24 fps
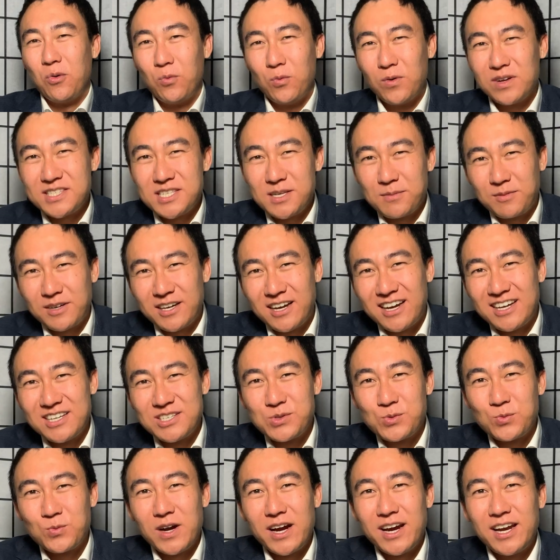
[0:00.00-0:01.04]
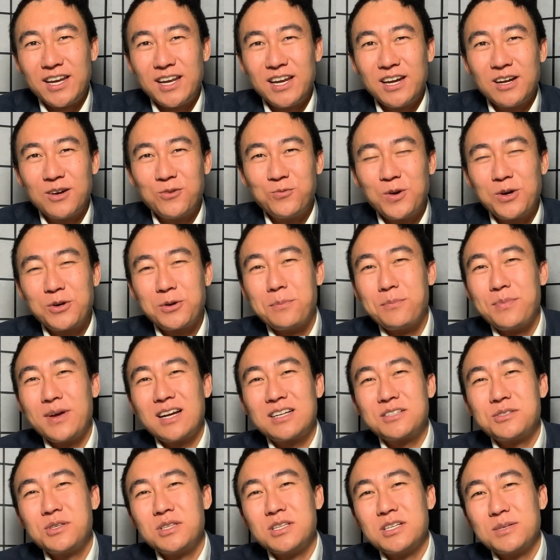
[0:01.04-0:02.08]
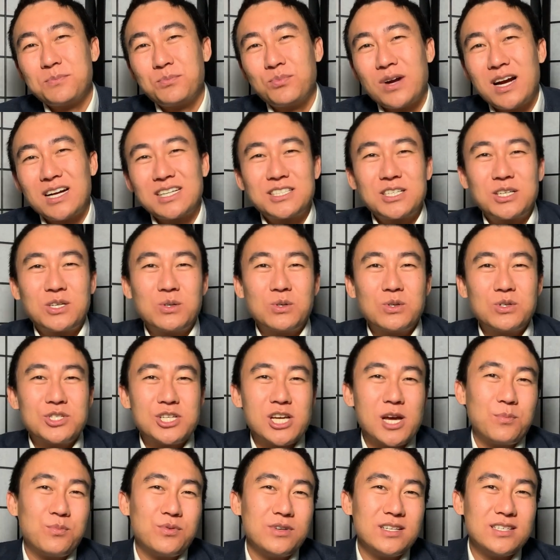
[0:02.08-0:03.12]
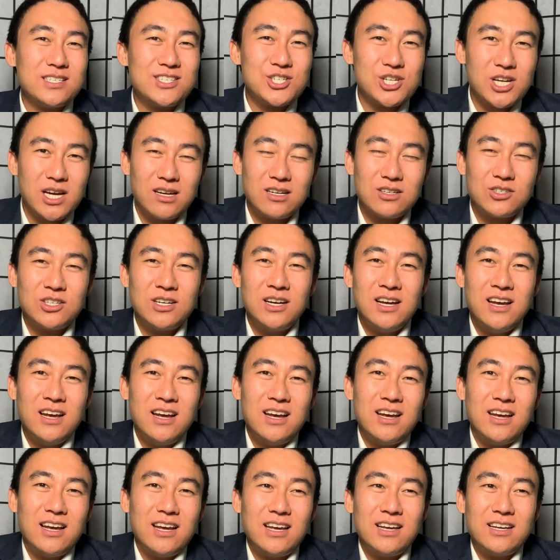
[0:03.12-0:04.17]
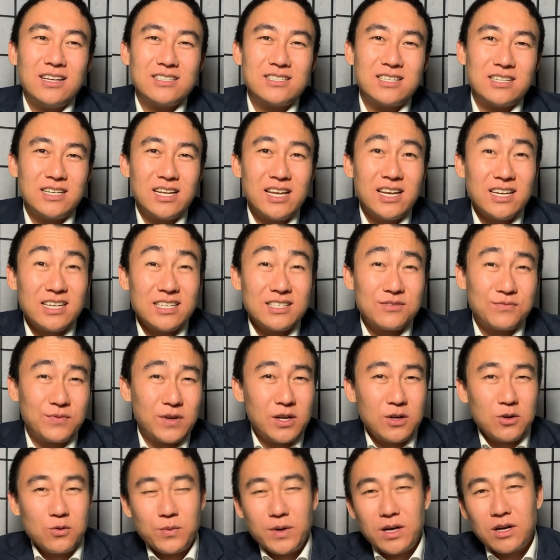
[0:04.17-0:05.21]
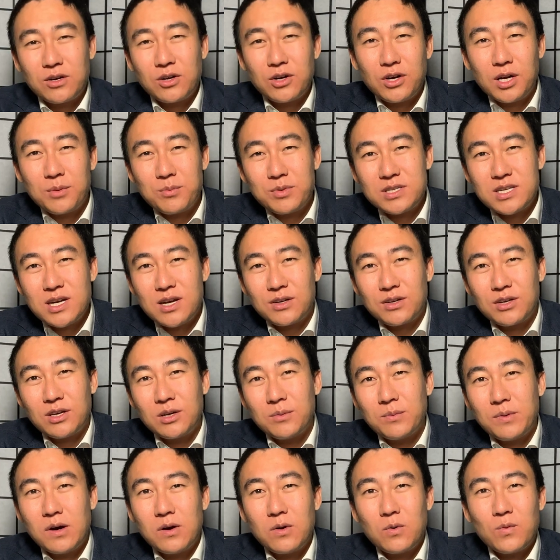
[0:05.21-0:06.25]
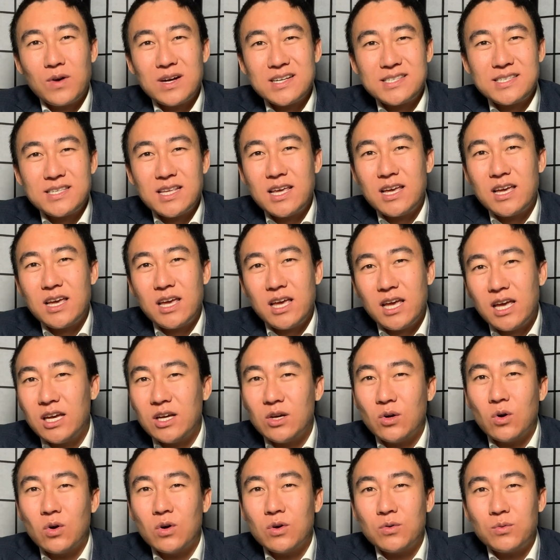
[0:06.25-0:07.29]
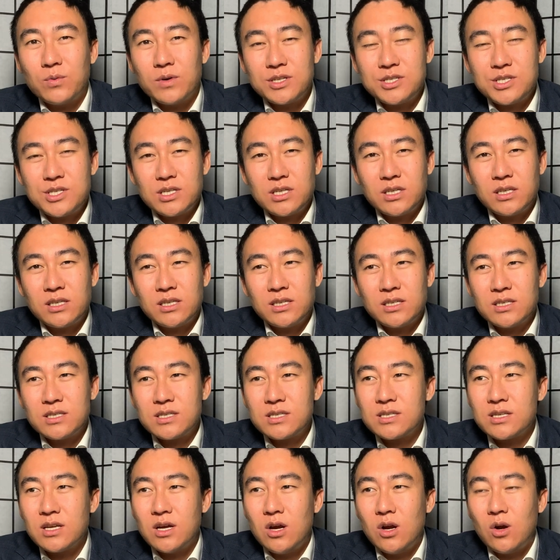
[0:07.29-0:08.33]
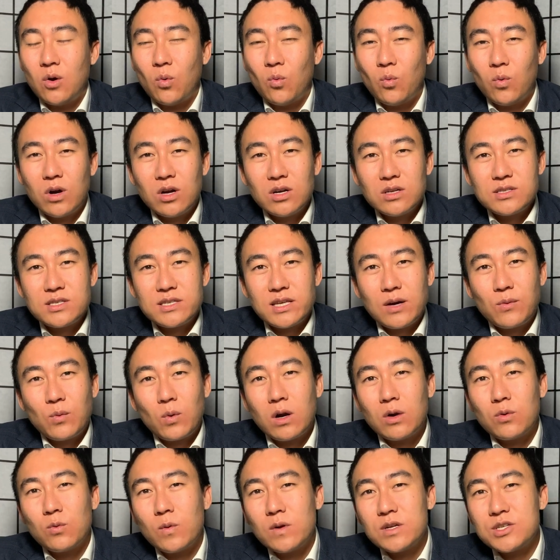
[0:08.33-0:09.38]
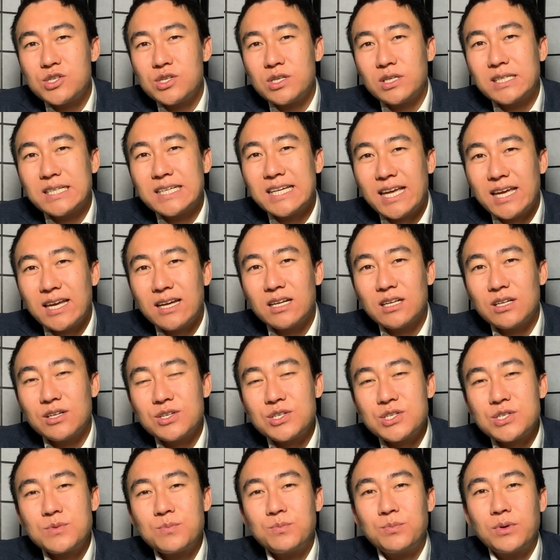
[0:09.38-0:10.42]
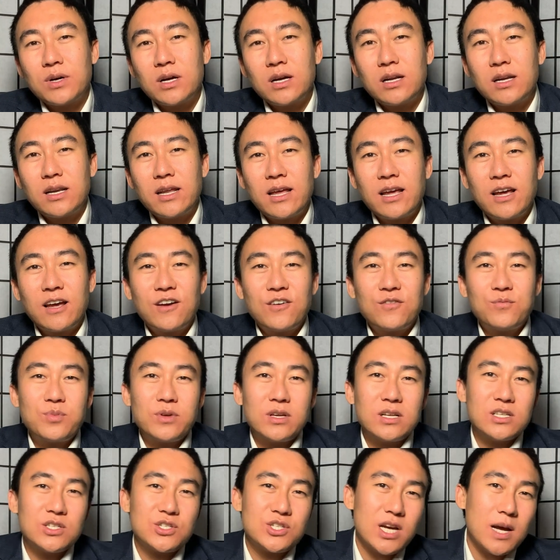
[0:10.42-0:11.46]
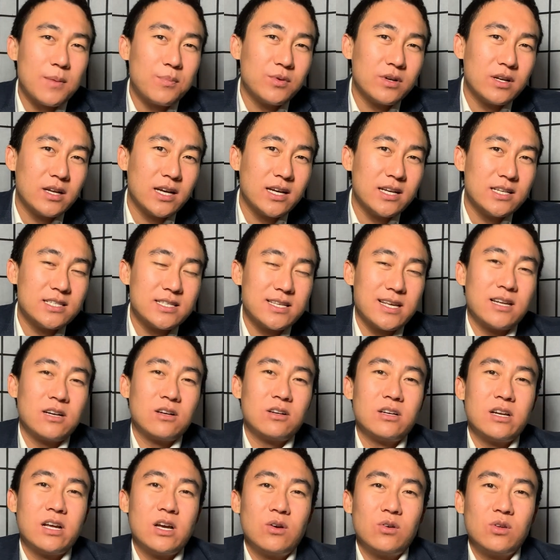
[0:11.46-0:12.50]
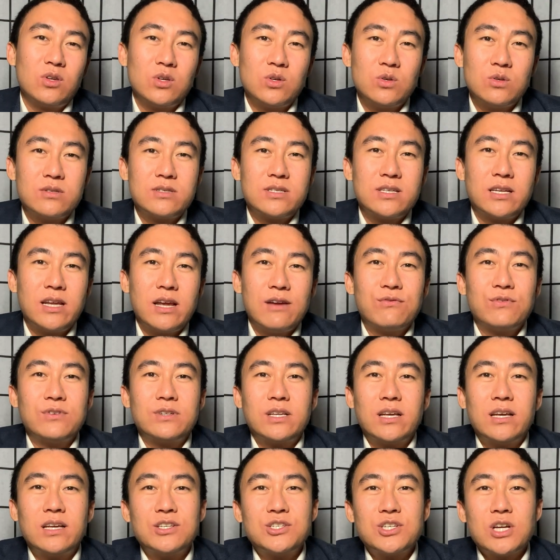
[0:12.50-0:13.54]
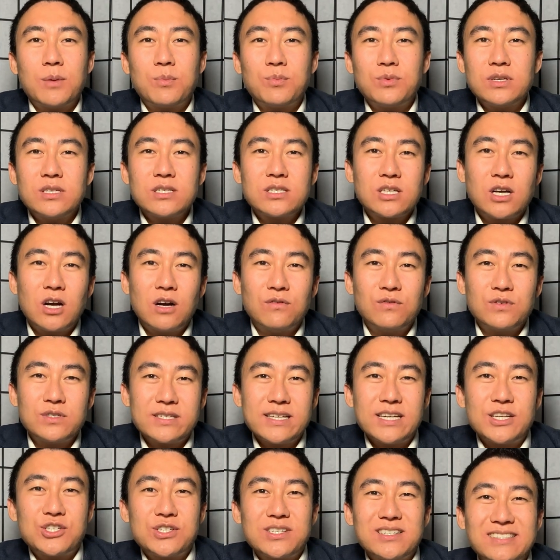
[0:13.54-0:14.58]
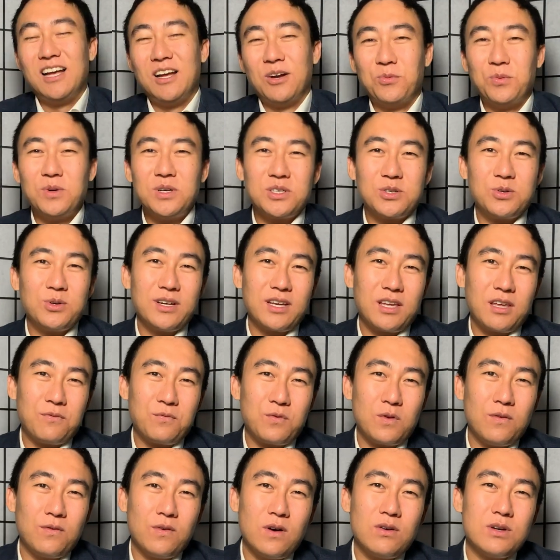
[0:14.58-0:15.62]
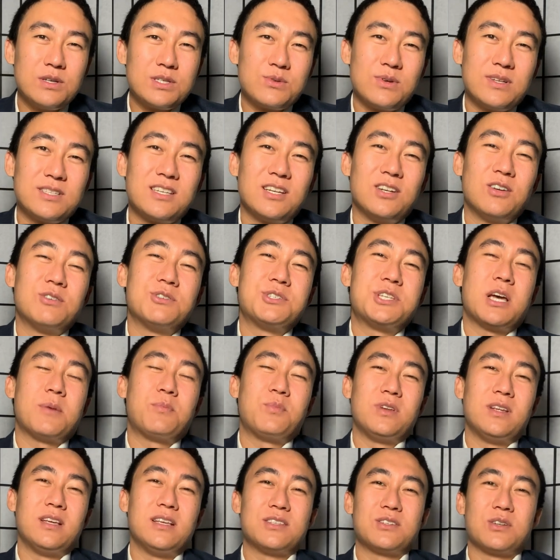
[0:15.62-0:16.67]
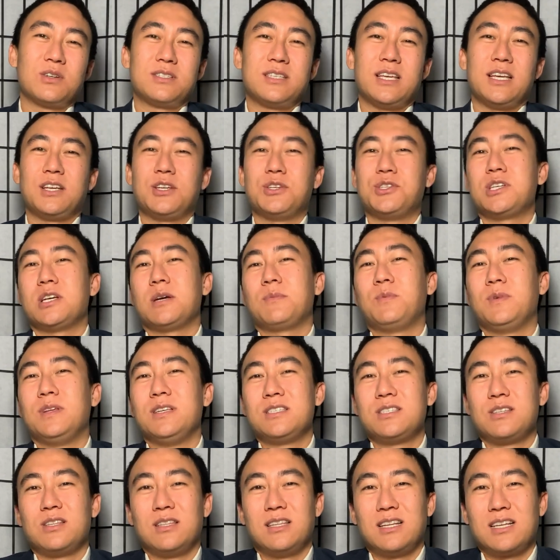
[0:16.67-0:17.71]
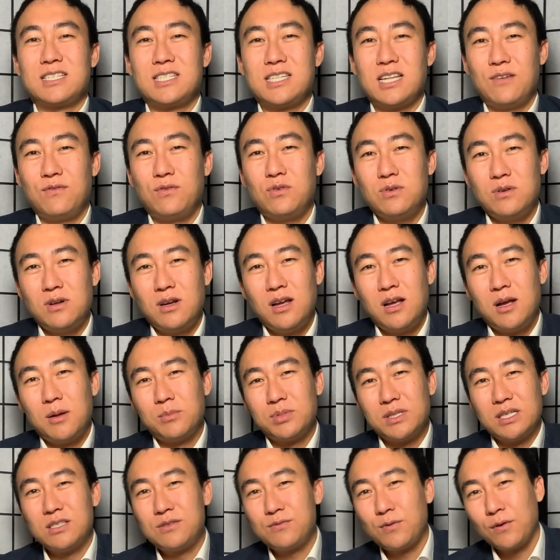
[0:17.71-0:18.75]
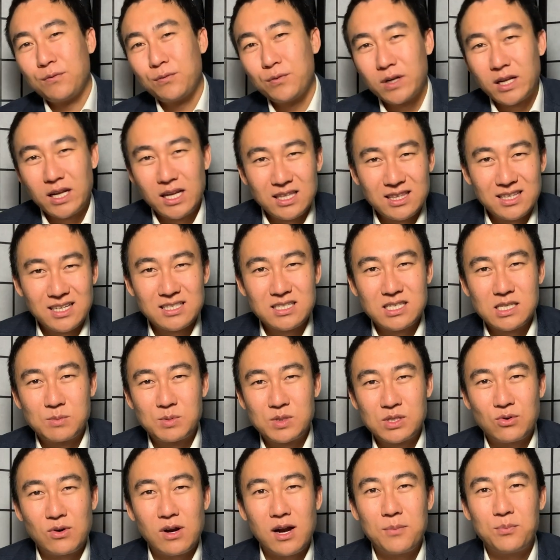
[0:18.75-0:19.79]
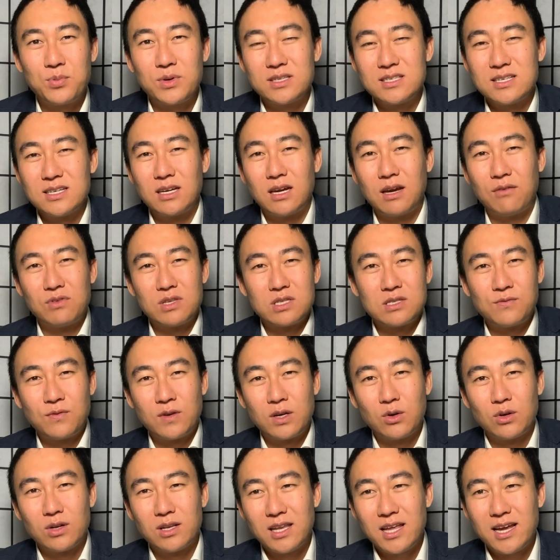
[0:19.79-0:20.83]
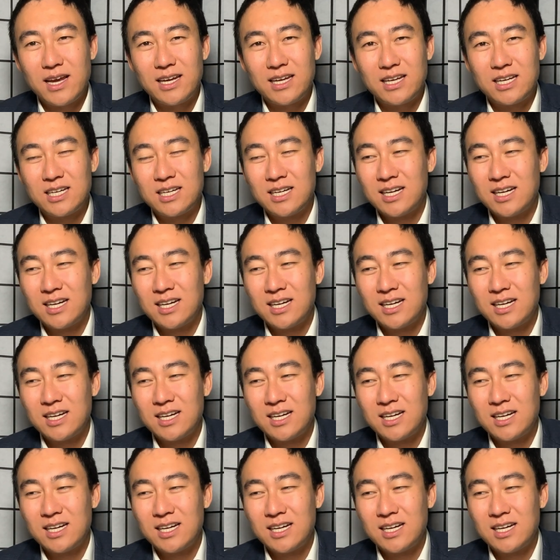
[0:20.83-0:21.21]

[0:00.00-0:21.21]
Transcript: What's up guys, Ryan here. Welcome back to the Practical Japanese channel. In today's video, we are going to be talking about waseigo, which is words that were originally English but have been Japanized and are now used in everyday Japanese conversation. Real quick, if you've always wanted to learn Japanese or take your Japanese to the next level, please feel free to hit that subscribe button, give this video a like,